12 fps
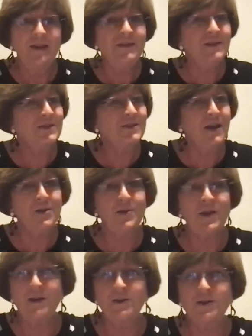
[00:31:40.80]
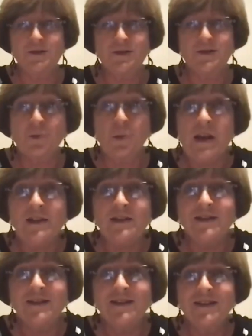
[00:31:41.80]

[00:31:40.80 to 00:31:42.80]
This Nutcracker's sweet.